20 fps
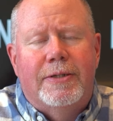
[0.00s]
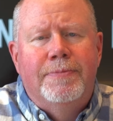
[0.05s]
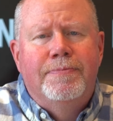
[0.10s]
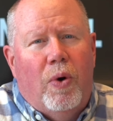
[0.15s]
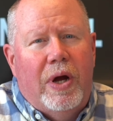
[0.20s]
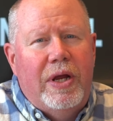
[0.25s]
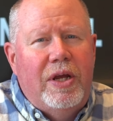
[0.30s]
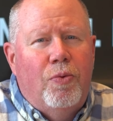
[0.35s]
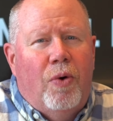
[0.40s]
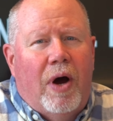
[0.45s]

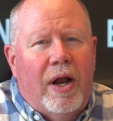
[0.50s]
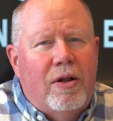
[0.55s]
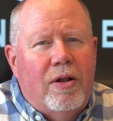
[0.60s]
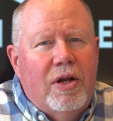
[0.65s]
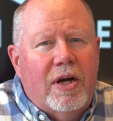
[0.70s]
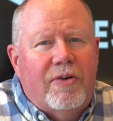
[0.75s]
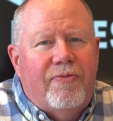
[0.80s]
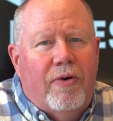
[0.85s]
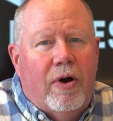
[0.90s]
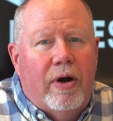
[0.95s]
What you want to
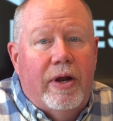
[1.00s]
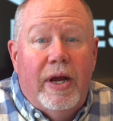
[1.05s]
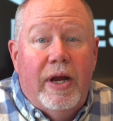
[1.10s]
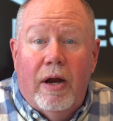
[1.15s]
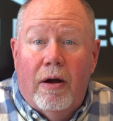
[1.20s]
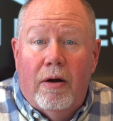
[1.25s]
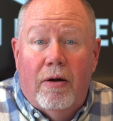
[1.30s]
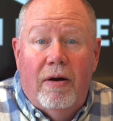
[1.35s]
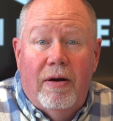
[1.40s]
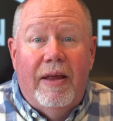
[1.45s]
look for
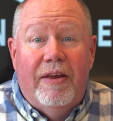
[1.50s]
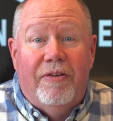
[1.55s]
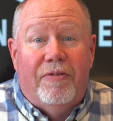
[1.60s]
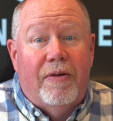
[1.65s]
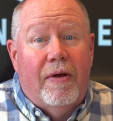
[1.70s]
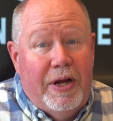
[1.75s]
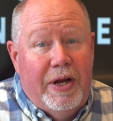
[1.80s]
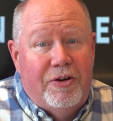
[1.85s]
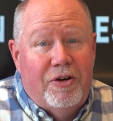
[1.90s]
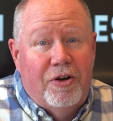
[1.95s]
here is
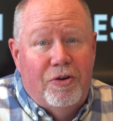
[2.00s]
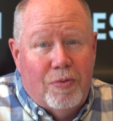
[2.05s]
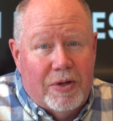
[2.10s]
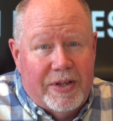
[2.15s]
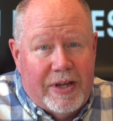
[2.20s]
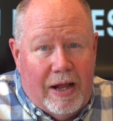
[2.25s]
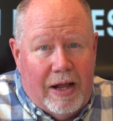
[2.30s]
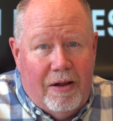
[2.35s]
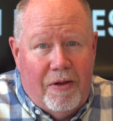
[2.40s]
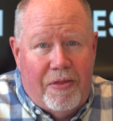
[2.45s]
pictures will
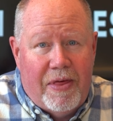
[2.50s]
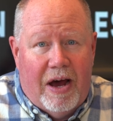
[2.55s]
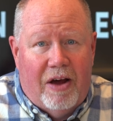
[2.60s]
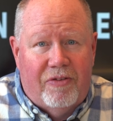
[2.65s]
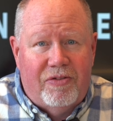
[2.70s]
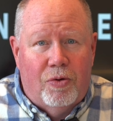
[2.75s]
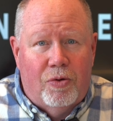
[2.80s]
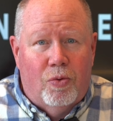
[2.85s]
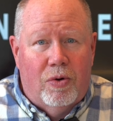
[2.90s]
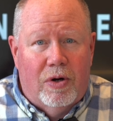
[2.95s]
tell
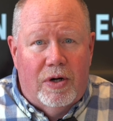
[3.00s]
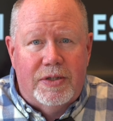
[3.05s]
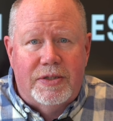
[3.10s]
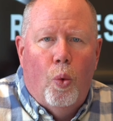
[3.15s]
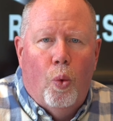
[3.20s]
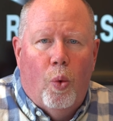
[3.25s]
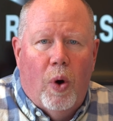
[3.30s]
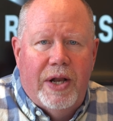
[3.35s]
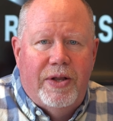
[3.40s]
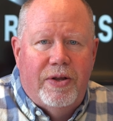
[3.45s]
1,000 words.
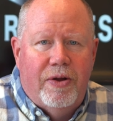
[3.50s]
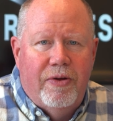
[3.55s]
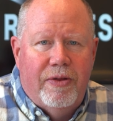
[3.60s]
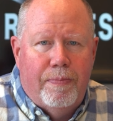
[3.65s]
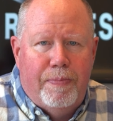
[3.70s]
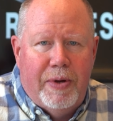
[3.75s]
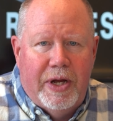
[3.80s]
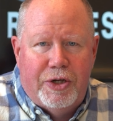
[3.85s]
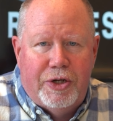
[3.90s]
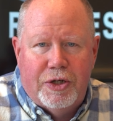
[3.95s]
What do the
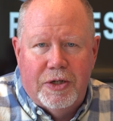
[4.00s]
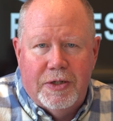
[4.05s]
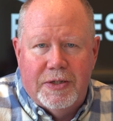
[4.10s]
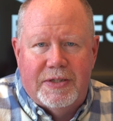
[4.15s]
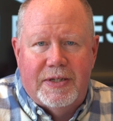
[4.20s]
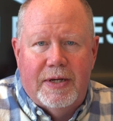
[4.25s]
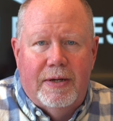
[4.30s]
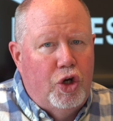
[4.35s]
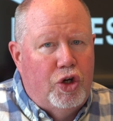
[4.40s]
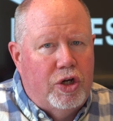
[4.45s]

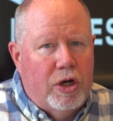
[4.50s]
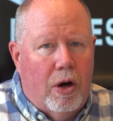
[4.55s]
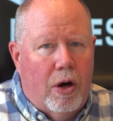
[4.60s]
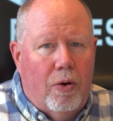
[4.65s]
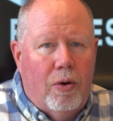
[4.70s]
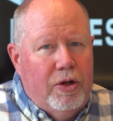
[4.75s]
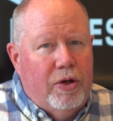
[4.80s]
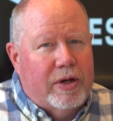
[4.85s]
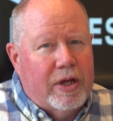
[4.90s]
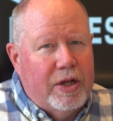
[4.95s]
pictures show?
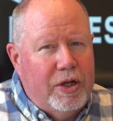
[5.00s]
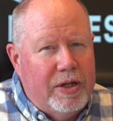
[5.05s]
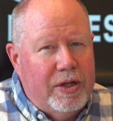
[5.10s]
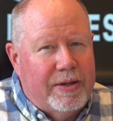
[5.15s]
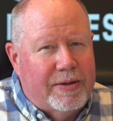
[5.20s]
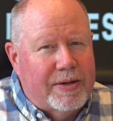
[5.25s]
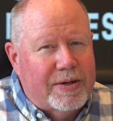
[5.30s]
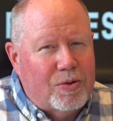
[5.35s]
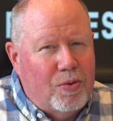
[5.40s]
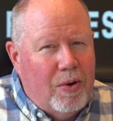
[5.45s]
You can
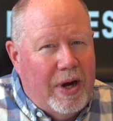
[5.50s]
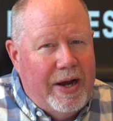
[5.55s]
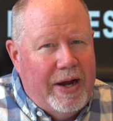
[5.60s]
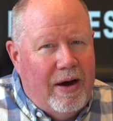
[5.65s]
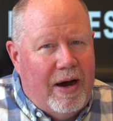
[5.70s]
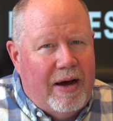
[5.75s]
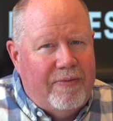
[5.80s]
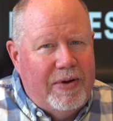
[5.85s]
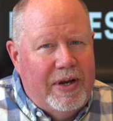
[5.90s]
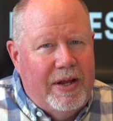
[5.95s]
quite
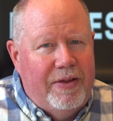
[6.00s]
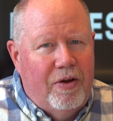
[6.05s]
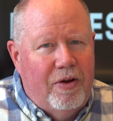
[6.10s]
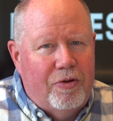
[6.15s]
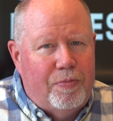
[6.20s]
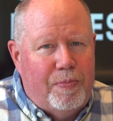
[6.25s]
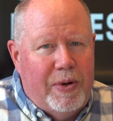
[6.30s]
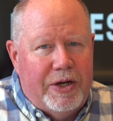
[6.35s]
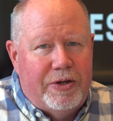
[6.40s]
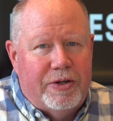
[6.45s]
often in those
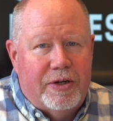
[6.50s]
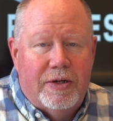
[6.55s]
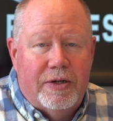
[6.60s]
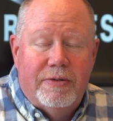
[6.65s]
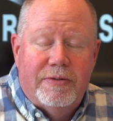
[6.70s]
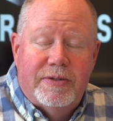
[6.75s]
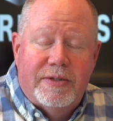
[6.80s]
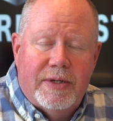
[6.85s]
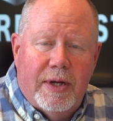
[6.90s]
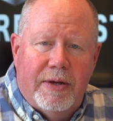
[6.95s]

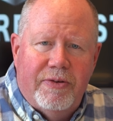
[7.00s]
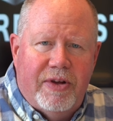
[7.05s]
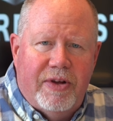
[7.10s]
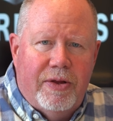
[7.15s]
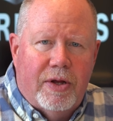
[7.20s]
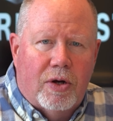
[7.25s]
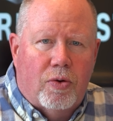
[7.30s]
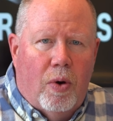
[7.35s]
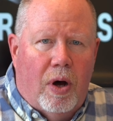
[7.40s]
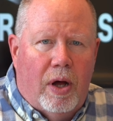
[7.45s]
pictures see
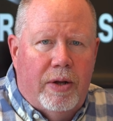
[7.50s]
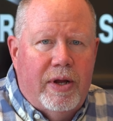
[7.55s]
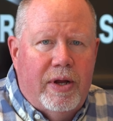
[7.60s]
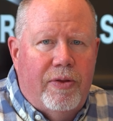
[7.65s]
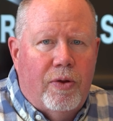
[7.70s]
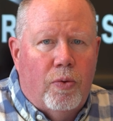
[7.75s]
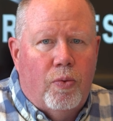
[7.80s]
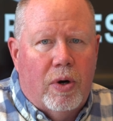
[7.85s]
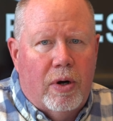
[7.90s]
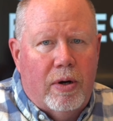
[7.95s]
the quality of
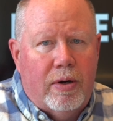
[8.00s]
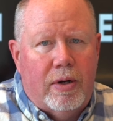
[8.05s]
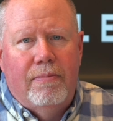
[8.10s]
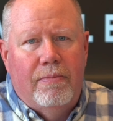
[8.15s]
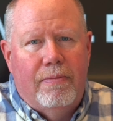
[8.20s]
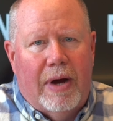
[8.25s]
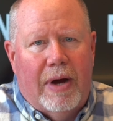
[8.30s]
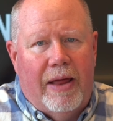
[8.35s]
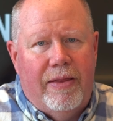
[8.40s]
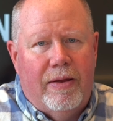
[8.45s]
the work
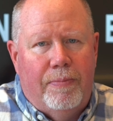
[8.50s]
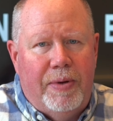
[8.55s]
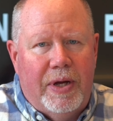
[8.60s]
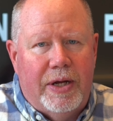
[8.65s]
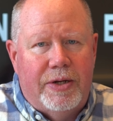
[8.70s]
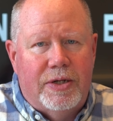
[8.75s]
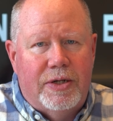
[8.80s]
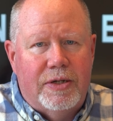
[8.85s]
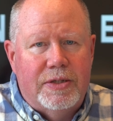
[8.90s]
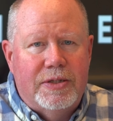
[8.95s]
by the
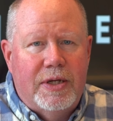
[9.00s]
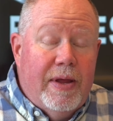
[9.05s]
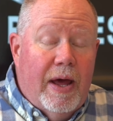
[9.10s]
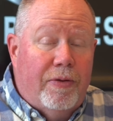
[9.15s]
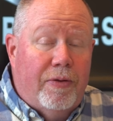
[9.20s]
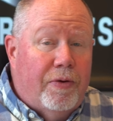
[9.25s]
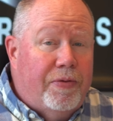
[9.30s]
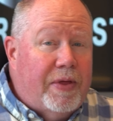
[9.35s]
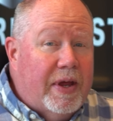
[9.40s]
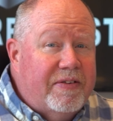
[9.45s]
pictures. The
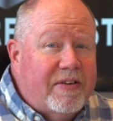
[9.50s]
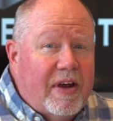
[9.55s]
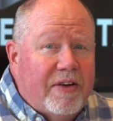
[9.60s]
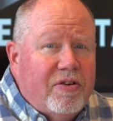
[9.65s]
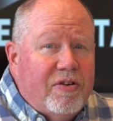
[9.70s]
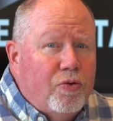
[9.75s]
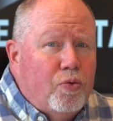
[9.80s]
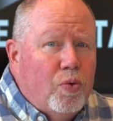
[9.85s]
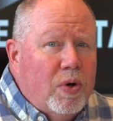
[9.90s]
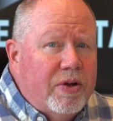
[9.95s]
other things us
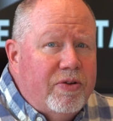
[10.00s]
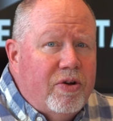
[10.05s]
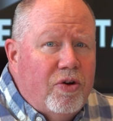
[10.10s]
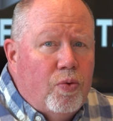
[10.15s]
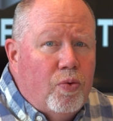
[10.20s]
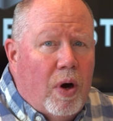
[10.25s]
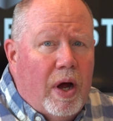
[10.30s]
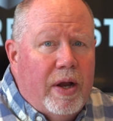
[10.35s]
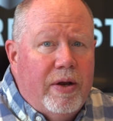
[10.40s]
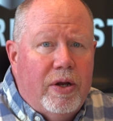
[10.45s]
as realtors
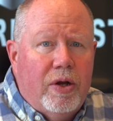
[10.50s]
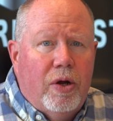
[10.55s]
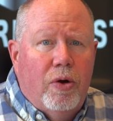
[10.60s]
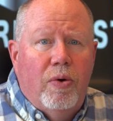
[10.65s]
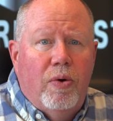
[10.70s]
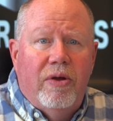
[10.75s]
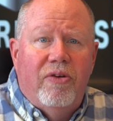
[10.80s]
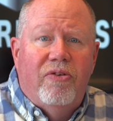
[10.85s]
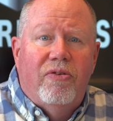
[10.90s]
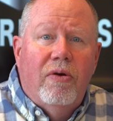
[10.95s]
want to do
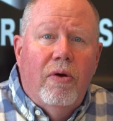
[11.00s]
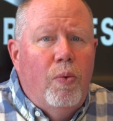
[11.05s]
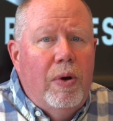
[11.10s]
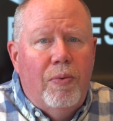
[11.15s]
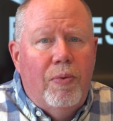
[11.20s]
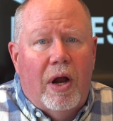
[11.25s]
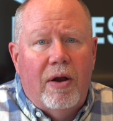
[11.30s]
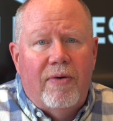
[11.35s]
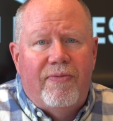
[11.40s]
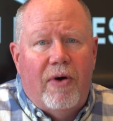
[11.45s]
is we
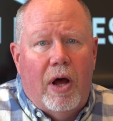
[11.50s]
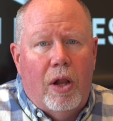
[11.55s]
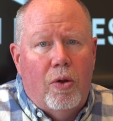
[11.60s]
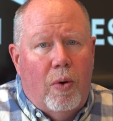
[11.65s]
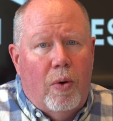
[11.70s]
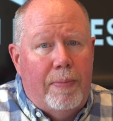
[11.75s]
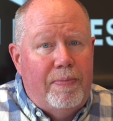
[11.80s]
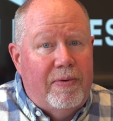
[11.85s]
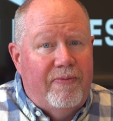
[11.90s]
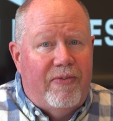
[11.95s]
want to follow
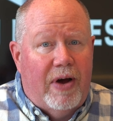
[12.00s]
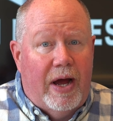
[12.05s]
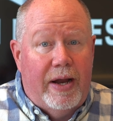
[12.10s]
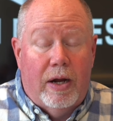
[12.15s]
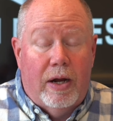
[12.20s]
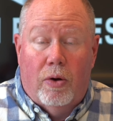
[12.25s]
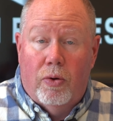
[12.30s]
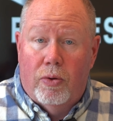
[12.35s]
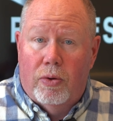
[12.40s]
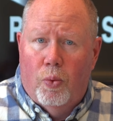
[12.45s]
up and find
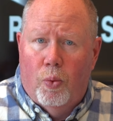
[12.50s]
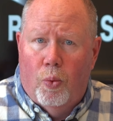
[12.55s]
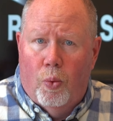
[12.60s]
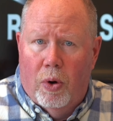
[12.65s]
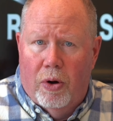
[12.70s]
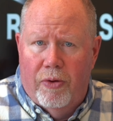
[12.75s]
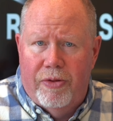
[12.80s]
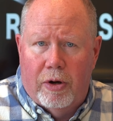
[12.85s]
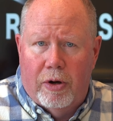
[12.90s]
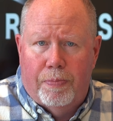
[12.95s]
out,
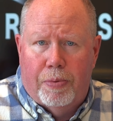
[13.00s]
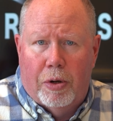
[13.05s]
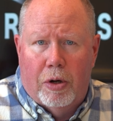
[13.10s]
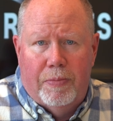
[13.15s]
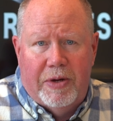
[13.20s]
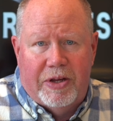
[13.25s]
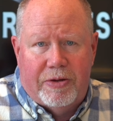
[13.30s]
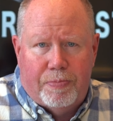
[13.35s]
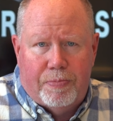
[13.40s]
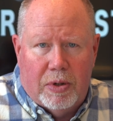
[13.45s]
were there
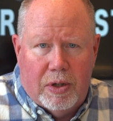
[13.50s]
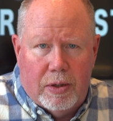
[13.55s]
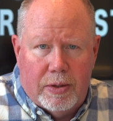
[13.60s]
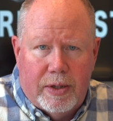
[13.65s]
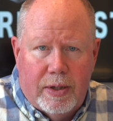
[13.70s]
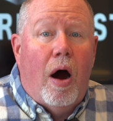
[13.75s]
permits pulled?